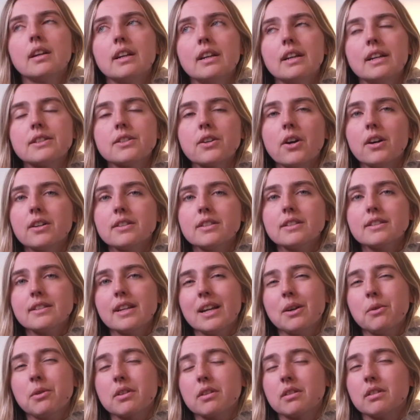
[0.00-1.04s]
It's hard to
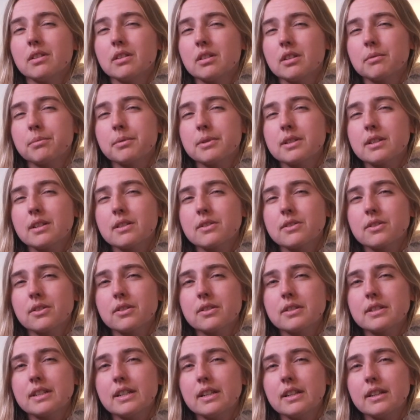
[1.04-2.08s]
say with 100%
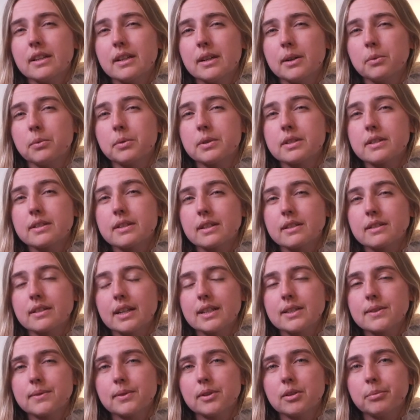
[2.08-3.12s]
certainty that it was
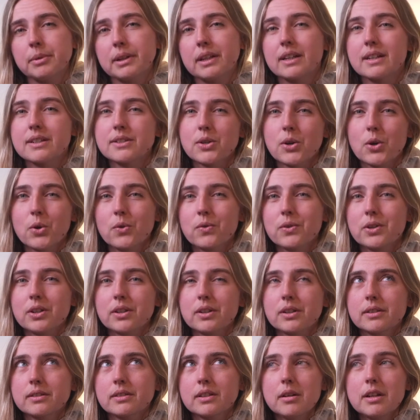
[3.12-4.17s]
successful because
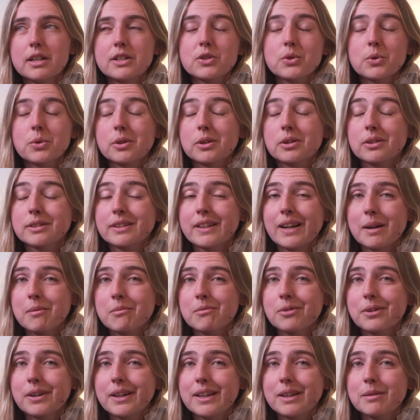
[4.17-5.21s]
over historical
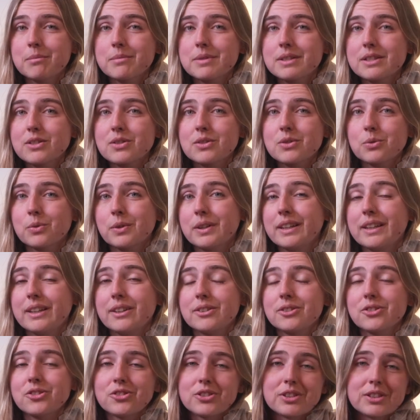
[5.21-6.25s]
timeframes, 20
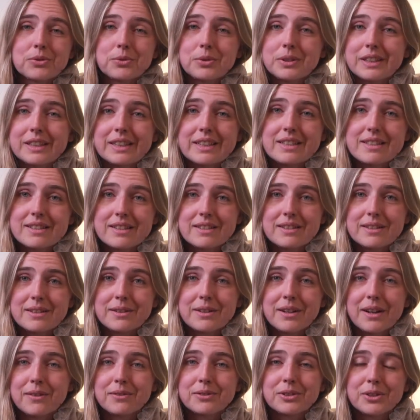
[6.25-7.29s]
years just really isn't
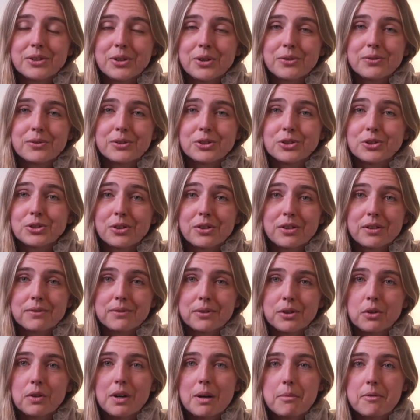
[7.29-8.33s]
enough to know for sure the
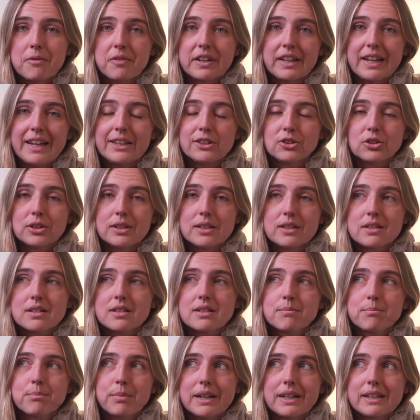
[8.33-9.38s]
full ramifications.
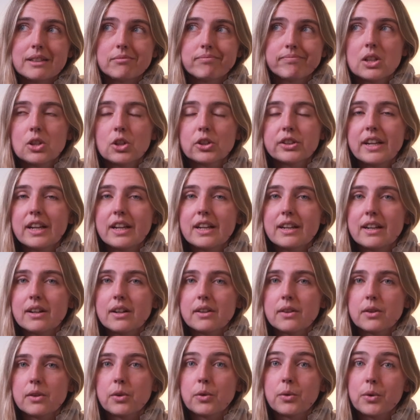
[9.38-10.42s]
But looking at
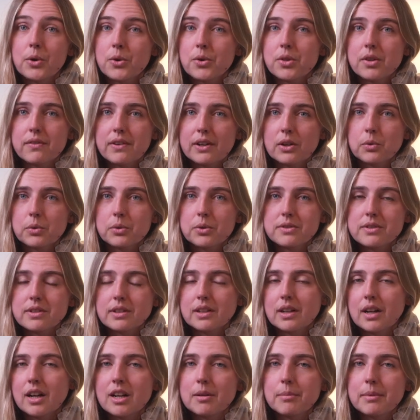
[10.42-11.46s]
the growth of Ecuador's
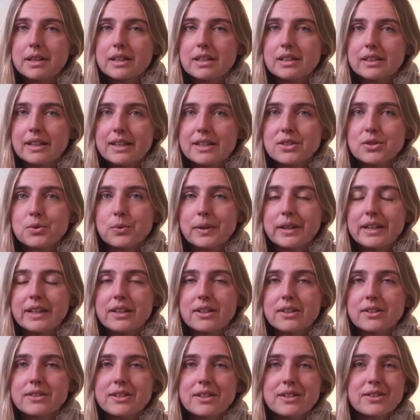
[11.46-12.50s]
economy in the last 20
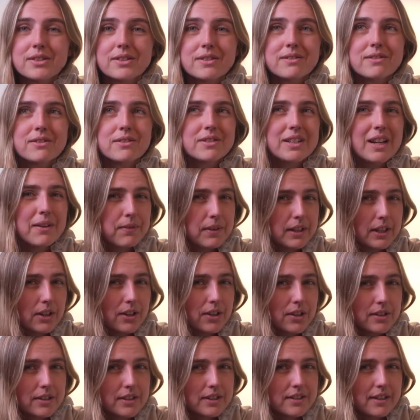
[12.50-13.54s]
years, it's definitely
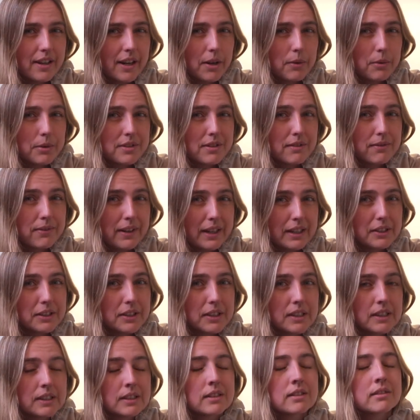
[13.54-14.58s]
hard to say it was a failure.